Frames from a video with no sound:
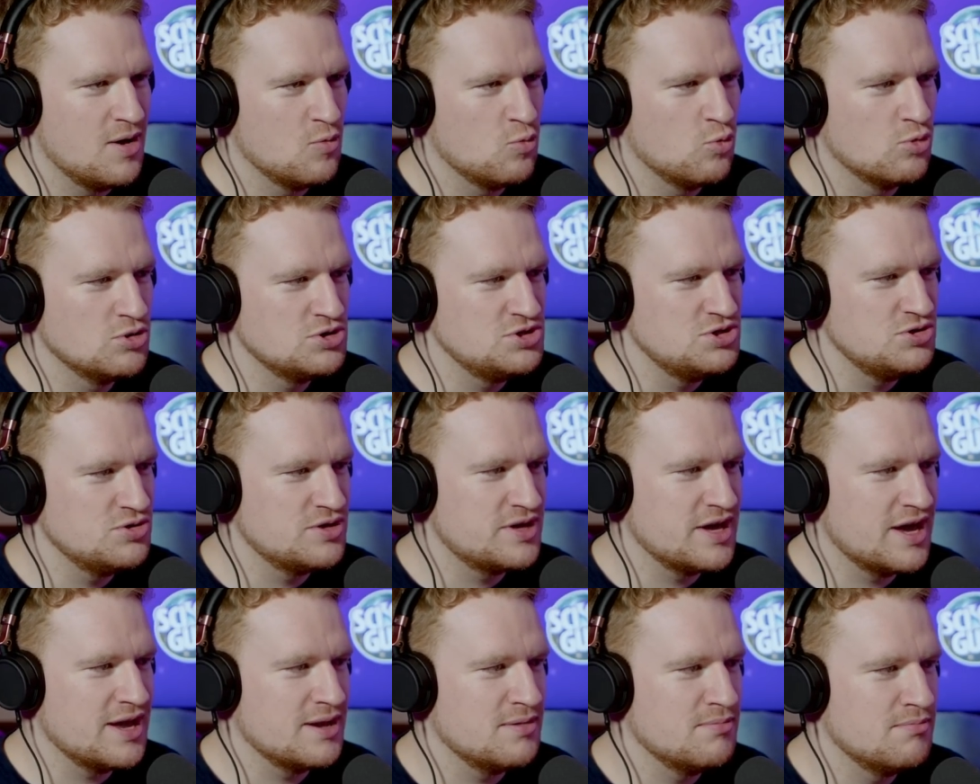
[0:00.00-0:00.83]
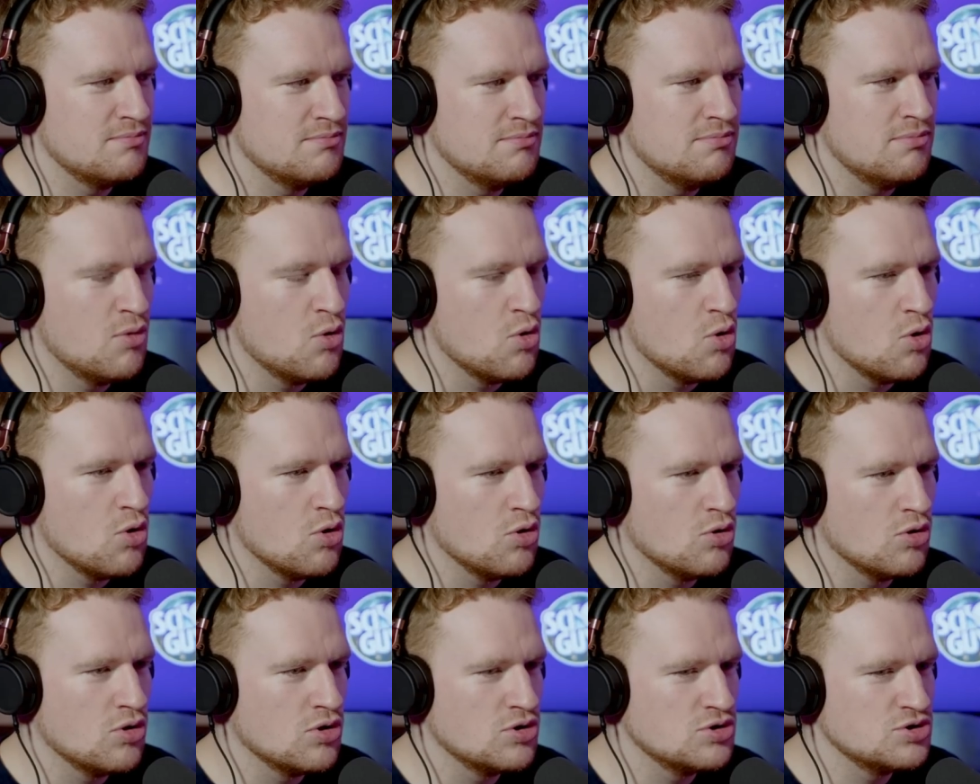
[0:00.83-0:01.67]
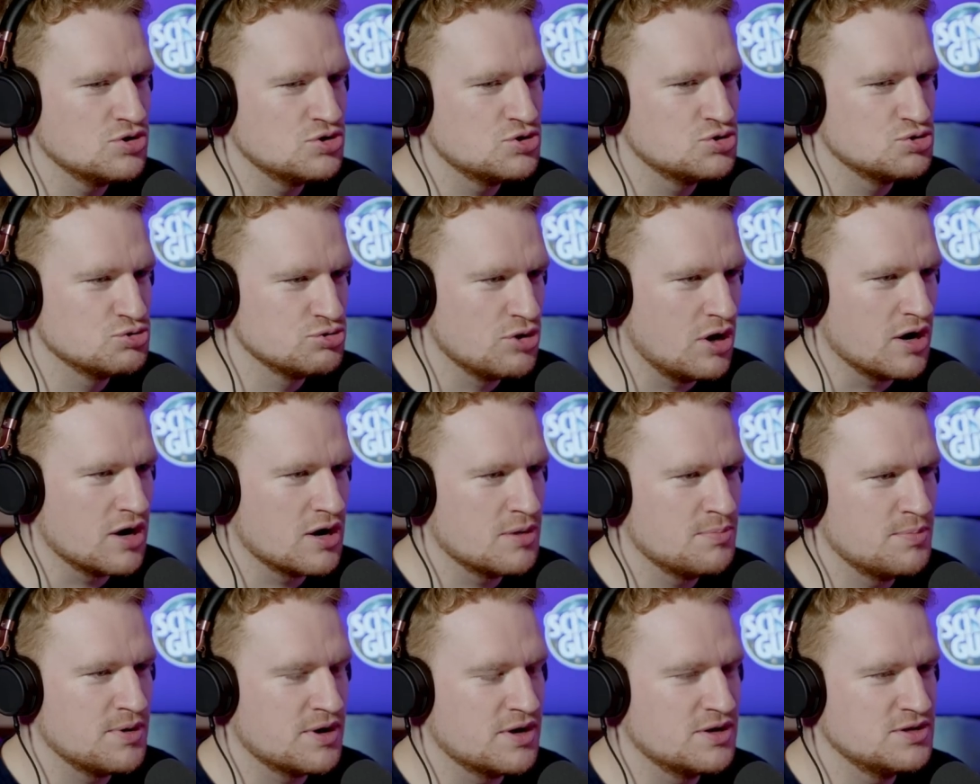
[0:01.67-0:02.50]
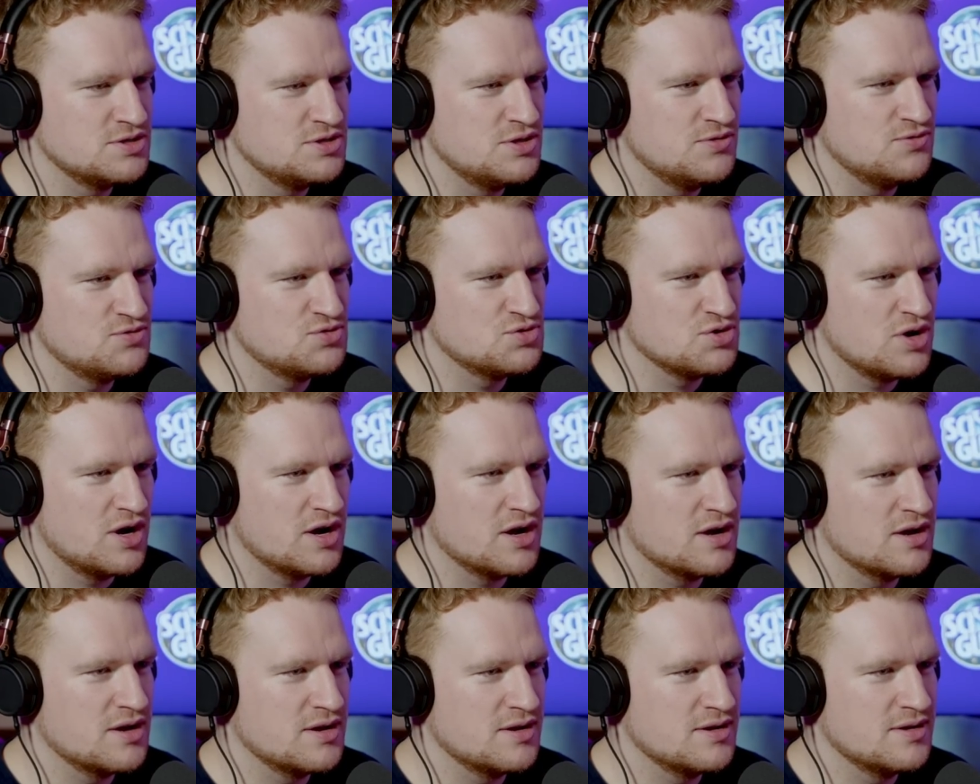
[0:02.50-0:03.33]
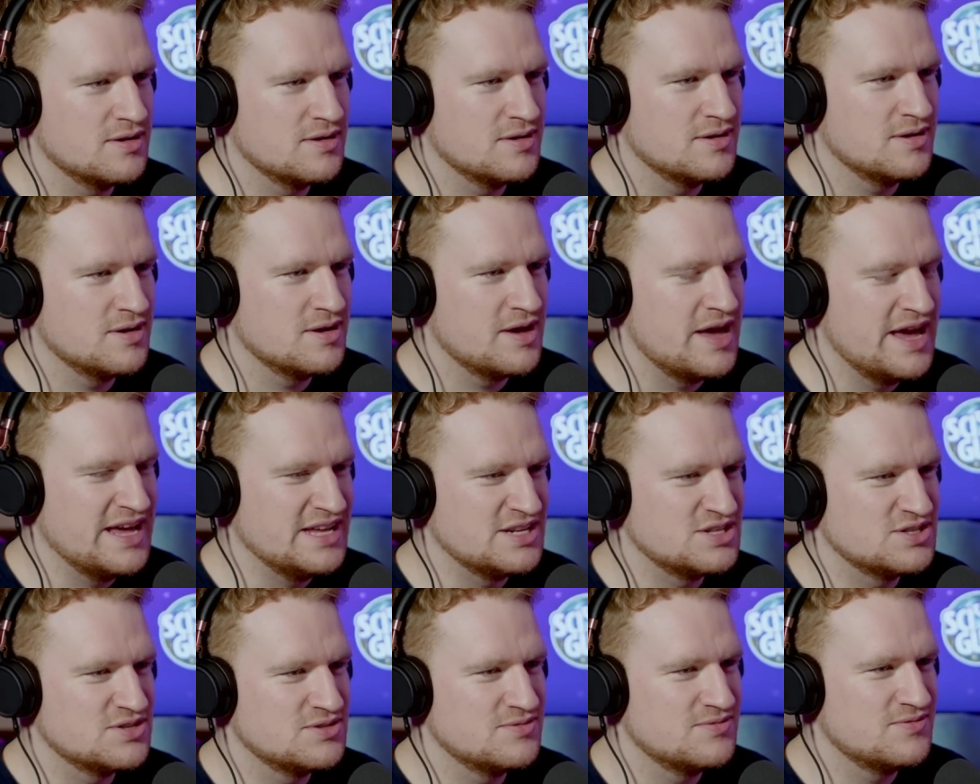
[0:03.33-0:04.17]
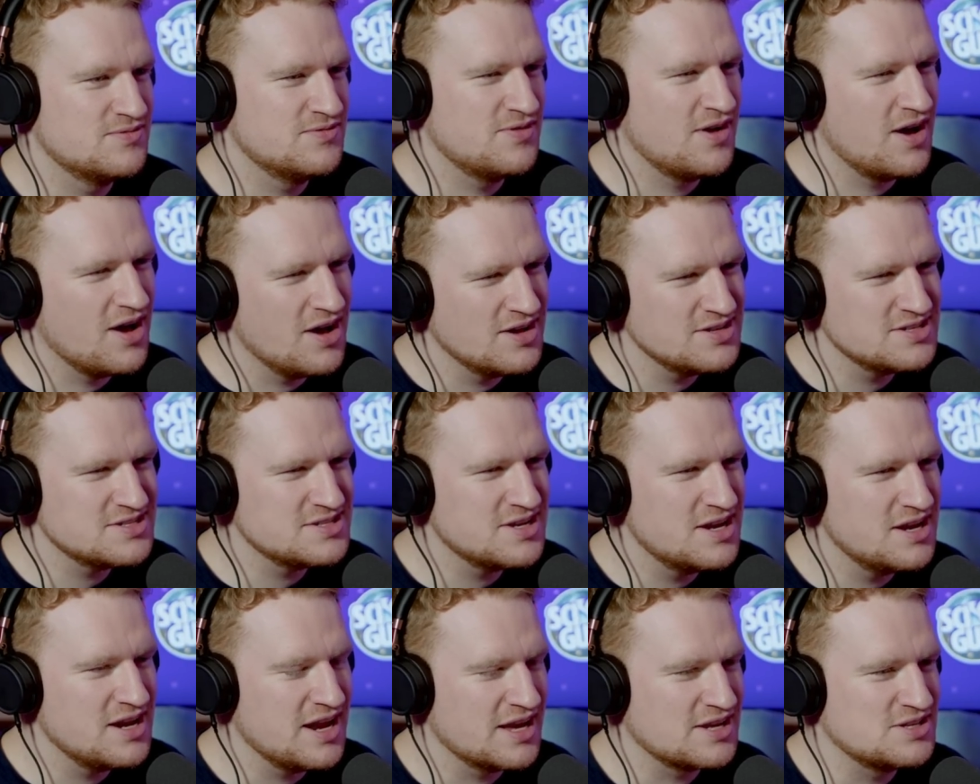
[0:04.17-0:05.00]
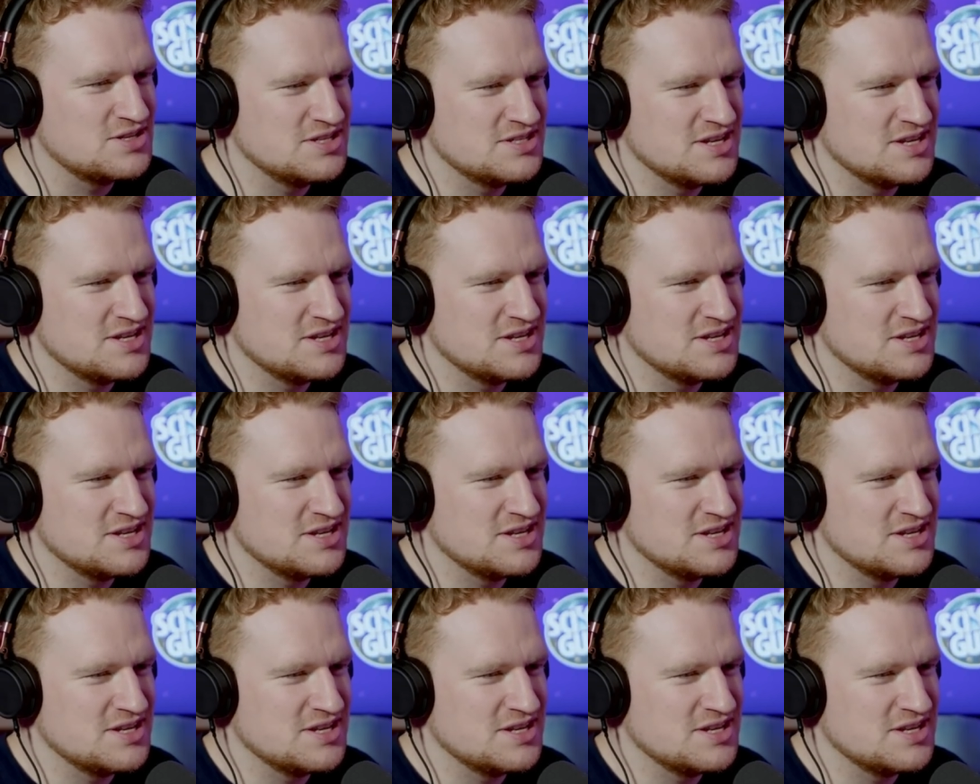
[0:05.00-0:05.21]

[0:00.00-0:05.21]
would you get more drunk because you've drunk it faster? Like,